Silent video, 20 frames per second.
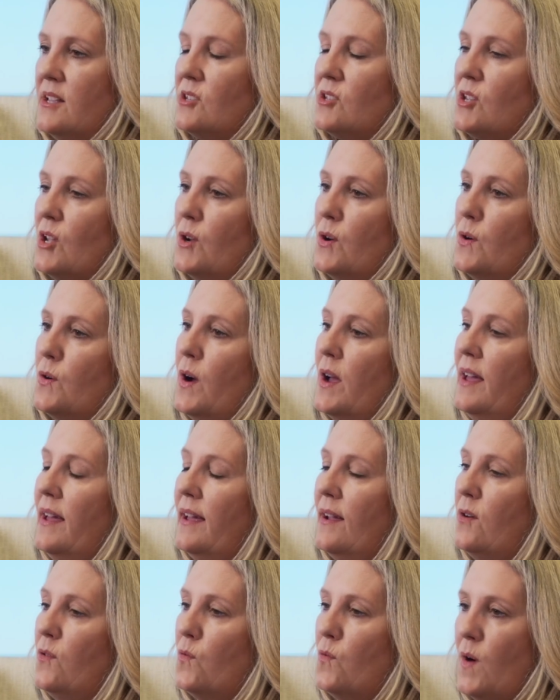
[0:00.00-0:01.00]
So
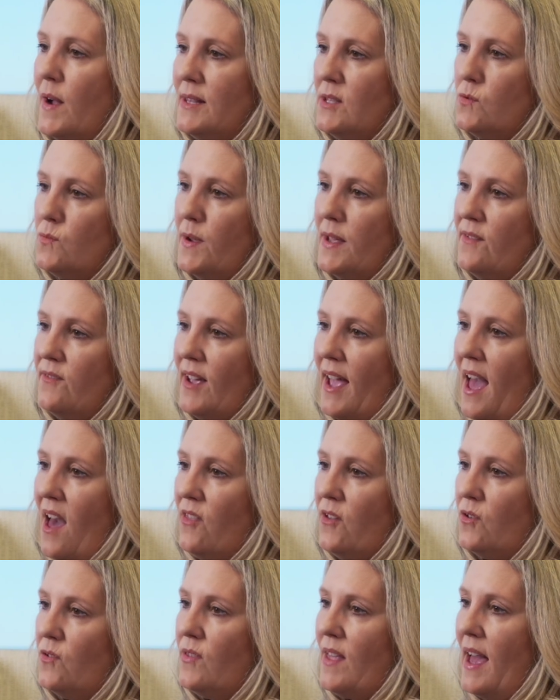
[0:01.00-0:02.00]
once we have
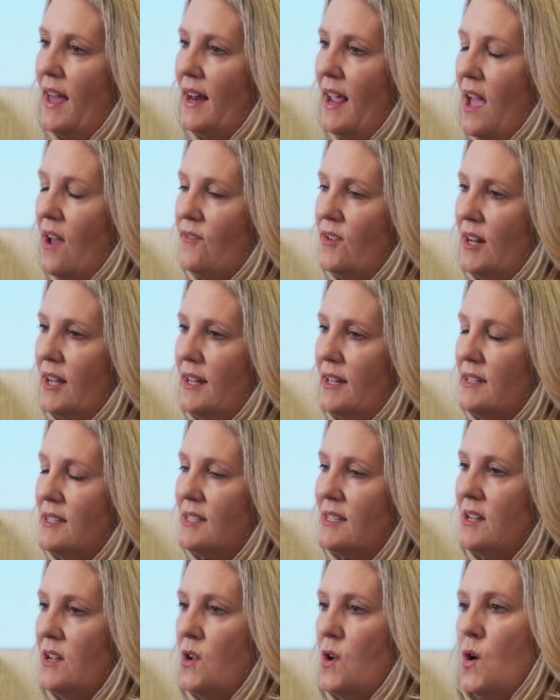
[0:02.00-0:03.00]
gathered that
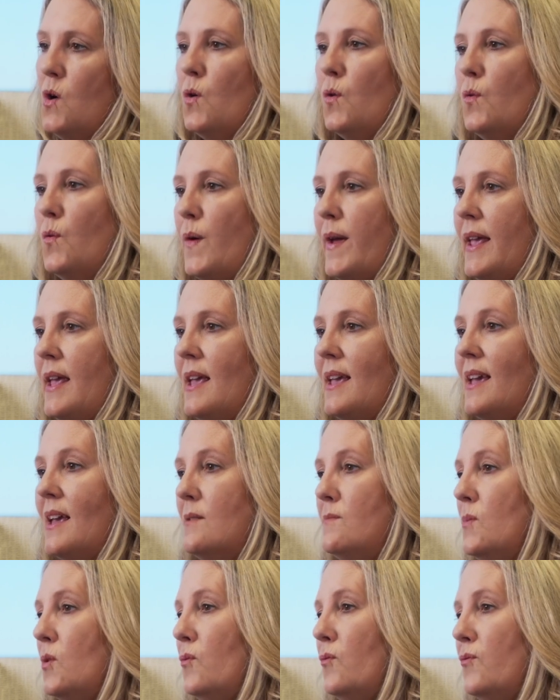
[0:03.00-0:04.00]
evidence, we
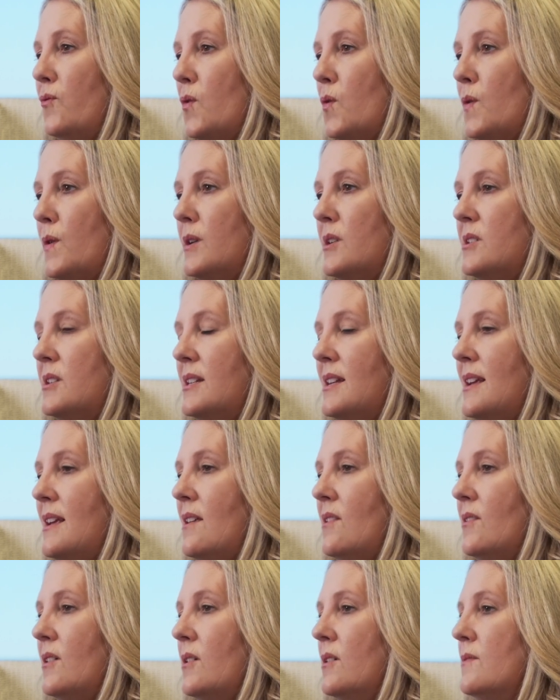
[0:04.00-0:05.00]
can move forward to
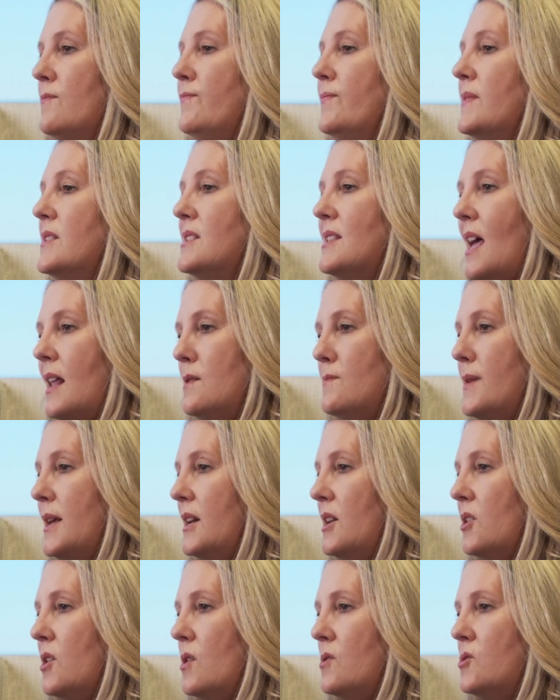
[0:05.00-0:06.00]
either
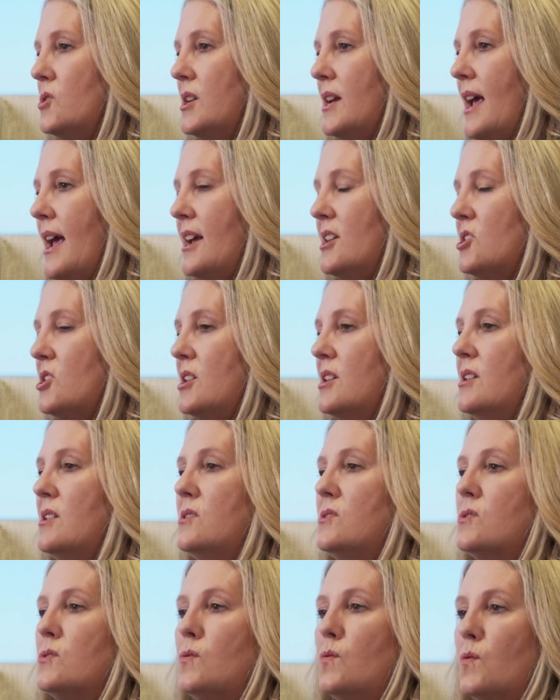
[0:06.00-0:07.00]
settlement
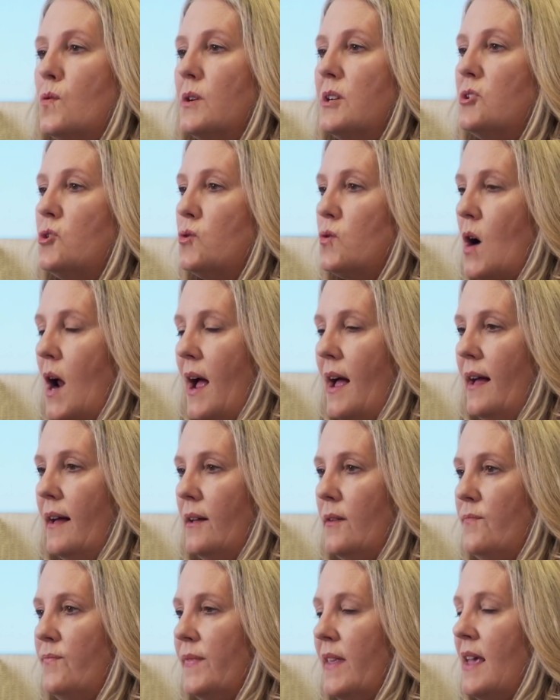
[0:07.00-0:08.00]
negotiations or to
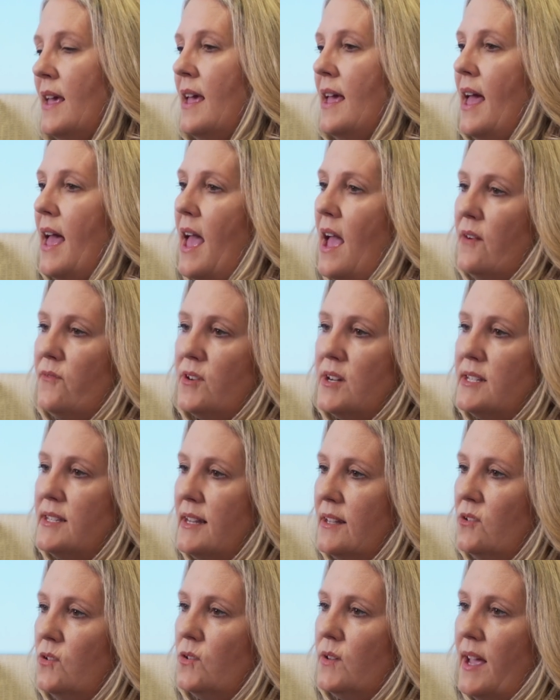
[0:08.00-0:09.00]
trial. Every
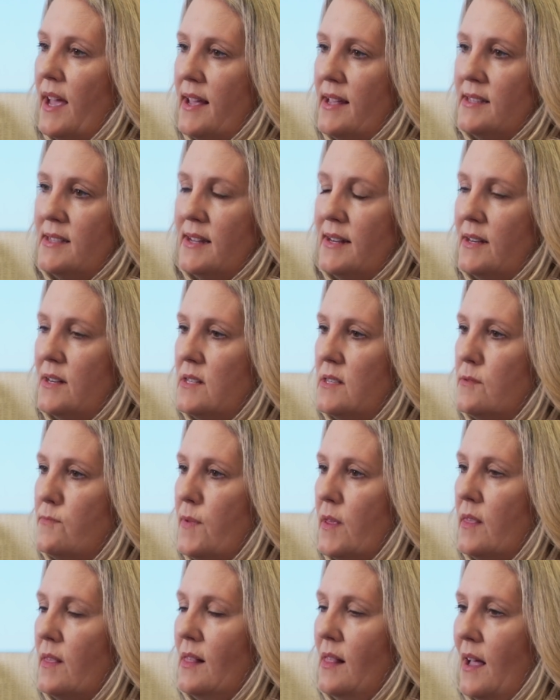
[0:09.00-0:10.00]
single case here at
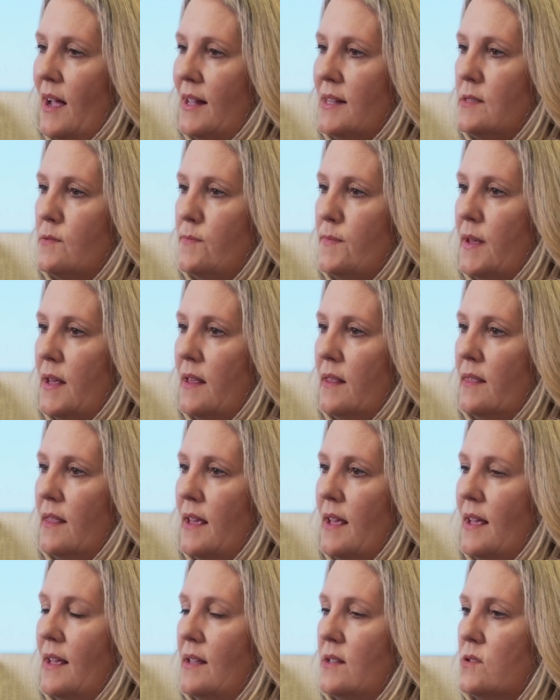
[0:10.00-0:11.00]
SmithKline
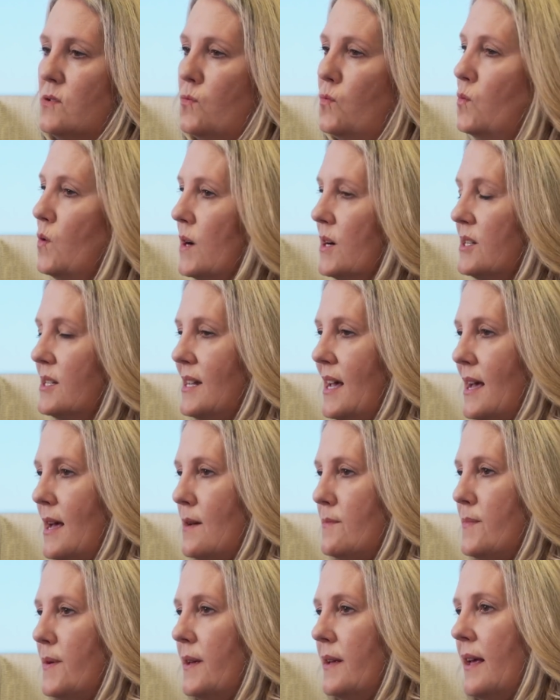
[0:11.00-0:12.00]
is worked
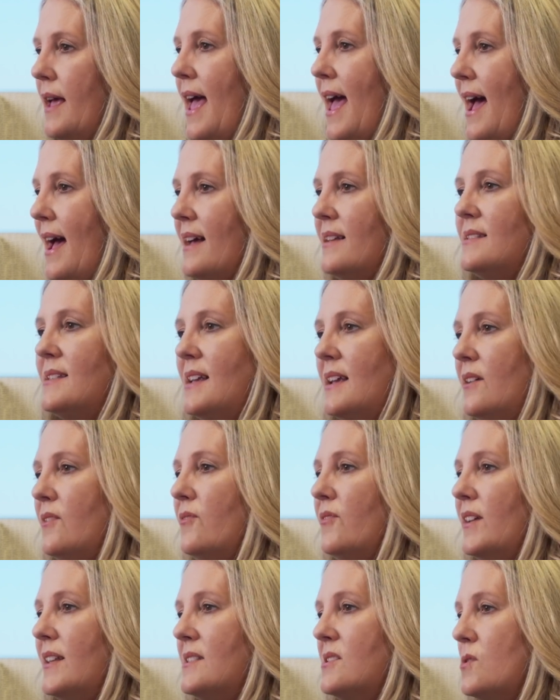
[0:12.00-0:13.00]
up as
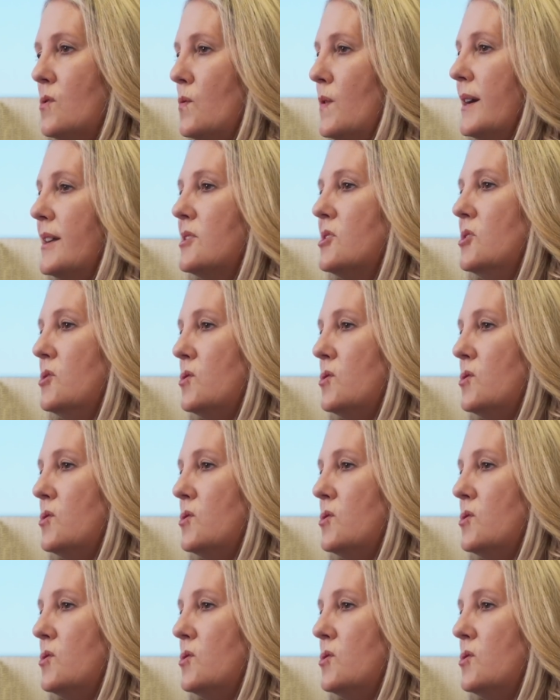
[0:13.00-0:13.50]
if it's going to